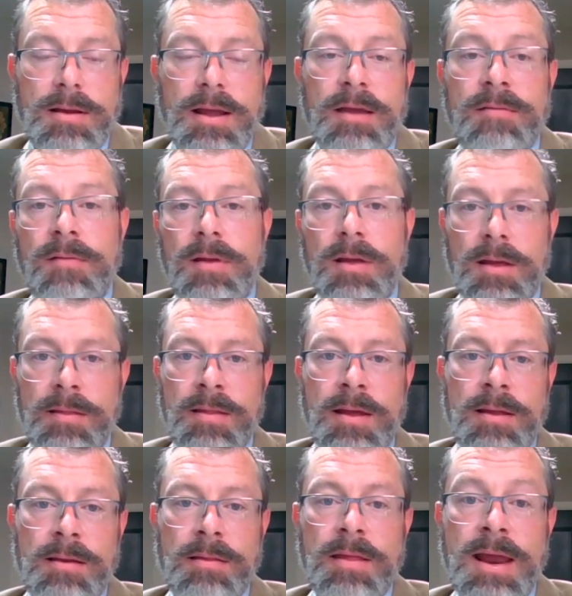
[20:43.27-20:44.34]
And
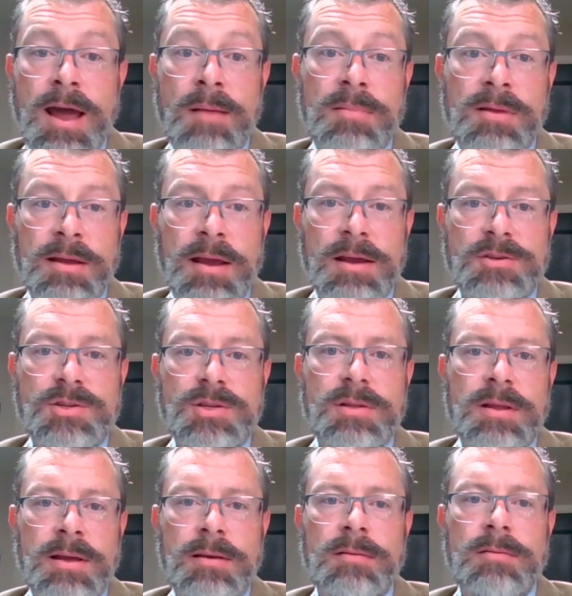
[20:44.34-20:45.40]
that
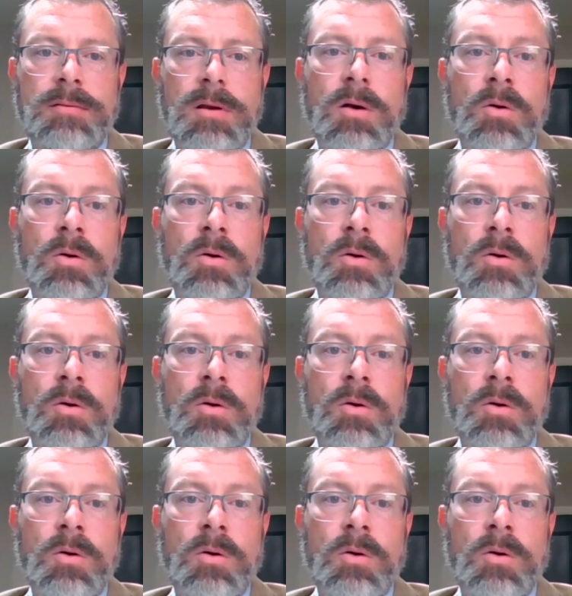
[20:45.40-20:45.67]
obligation then